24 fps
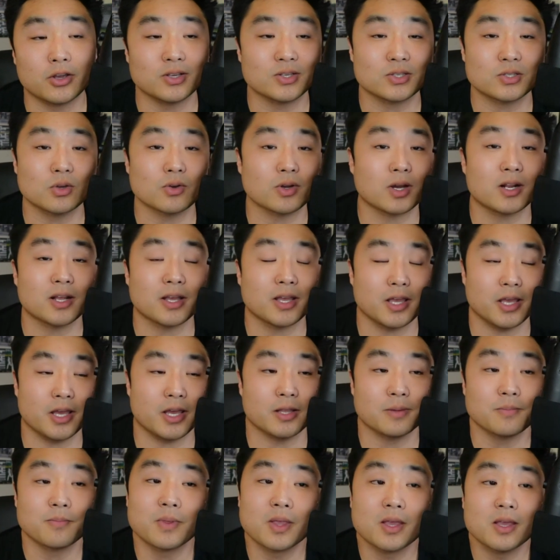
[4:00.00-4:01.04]
You still got to
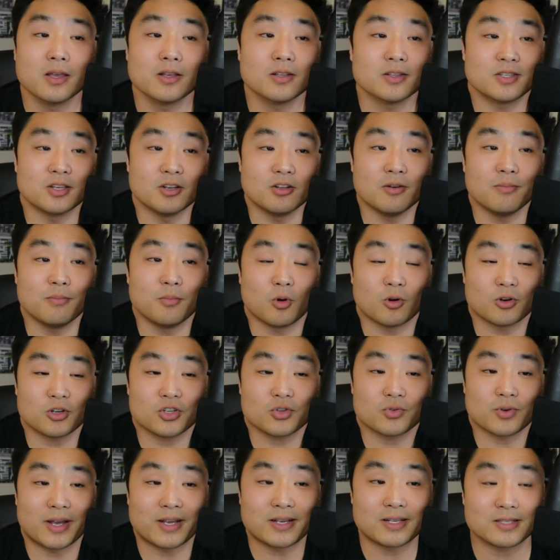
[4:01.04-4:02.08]
hit. Dylan Moore
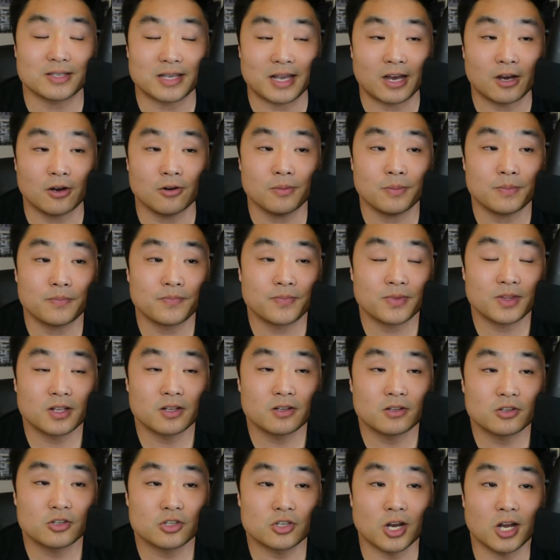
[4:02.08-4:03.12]
strikes out.
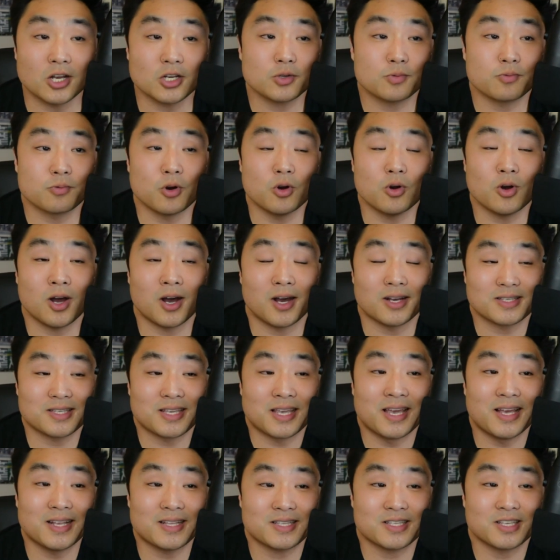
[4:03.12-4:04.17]
Josh Rojas
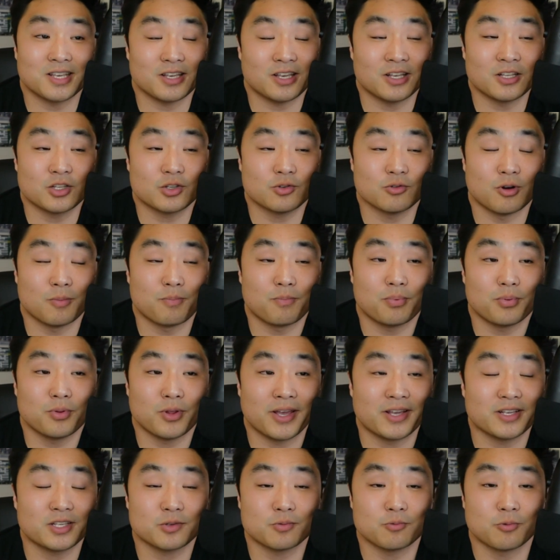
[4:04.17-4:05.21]
hits it into a
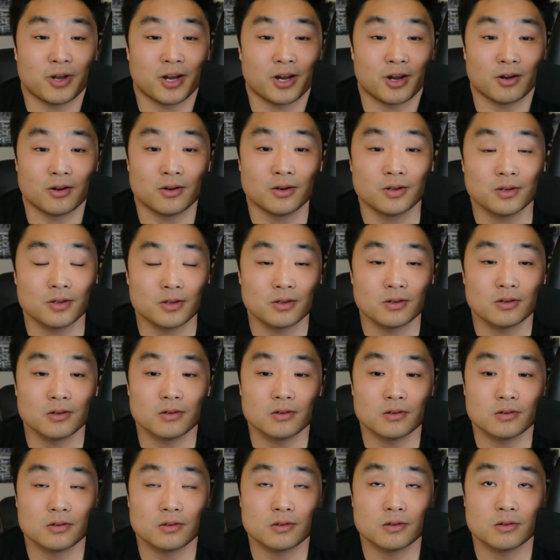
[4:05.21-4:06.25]
place where
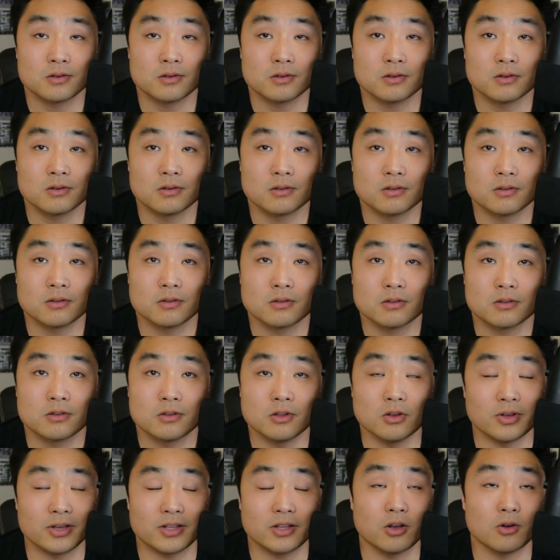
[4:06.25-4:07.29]

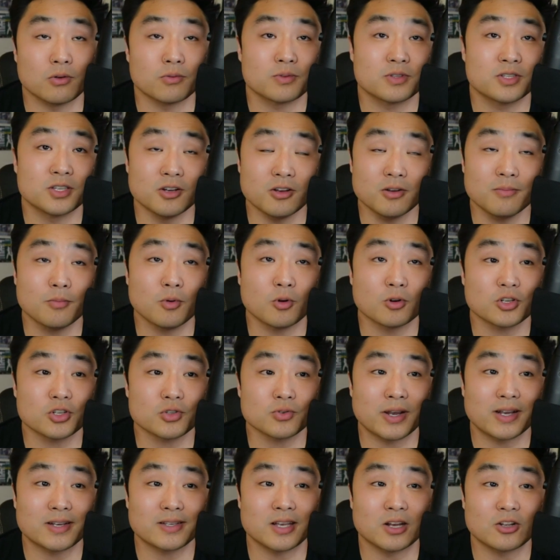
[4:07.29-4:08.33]
no, like no. Dylan Moore
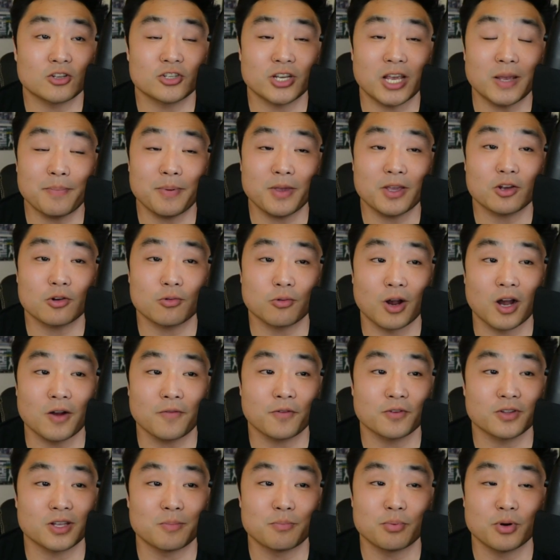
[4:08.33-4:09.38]
strikes out. J.P.
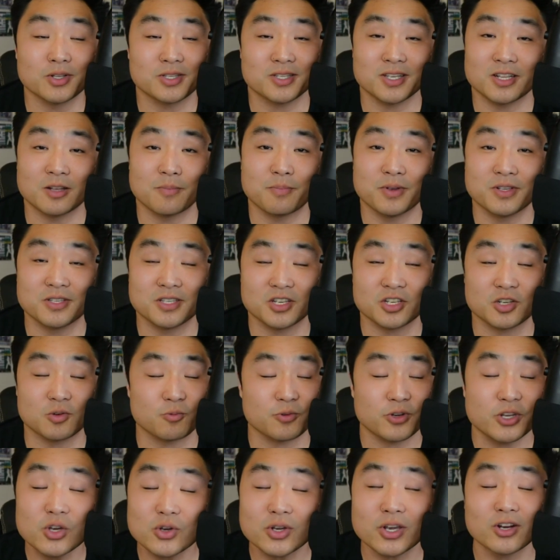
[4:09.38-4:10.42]
Crawford then puts in a position
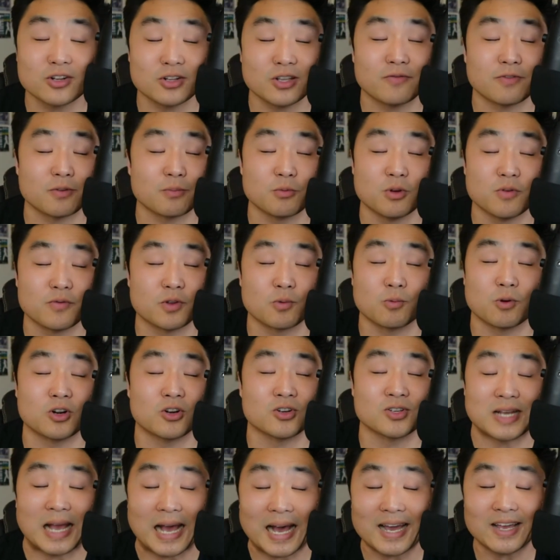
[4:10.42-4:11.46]
where you couldn't even move the
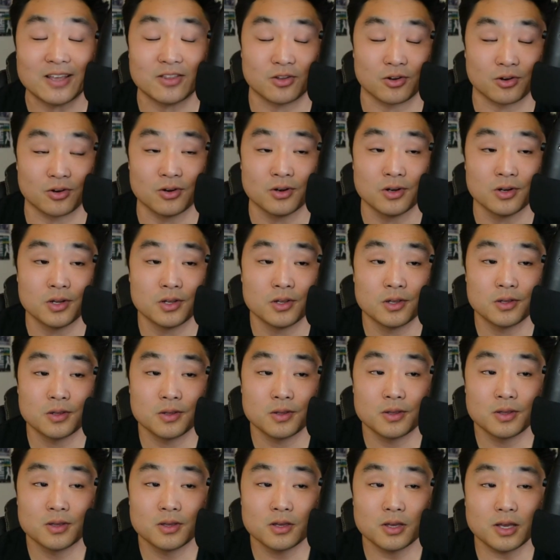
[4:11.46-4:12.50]
runners either,
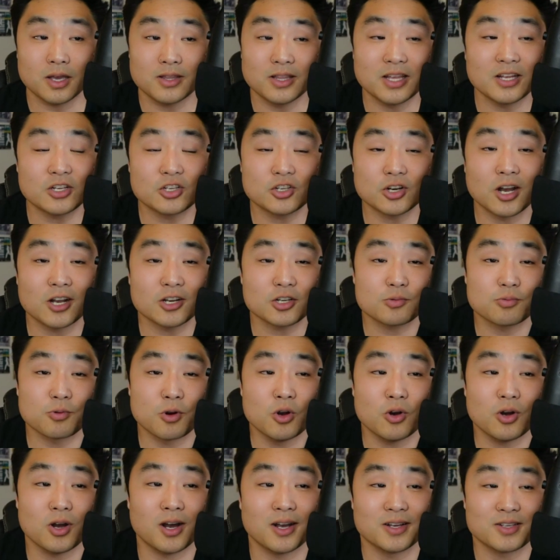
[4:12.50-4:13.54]
and then Josh
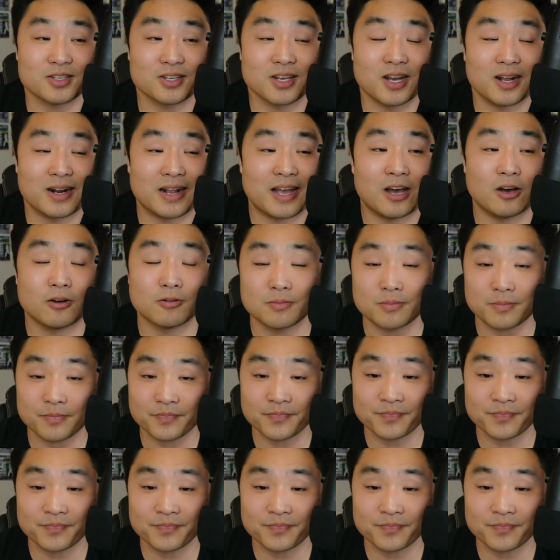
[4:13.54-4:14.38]
Rojas got out.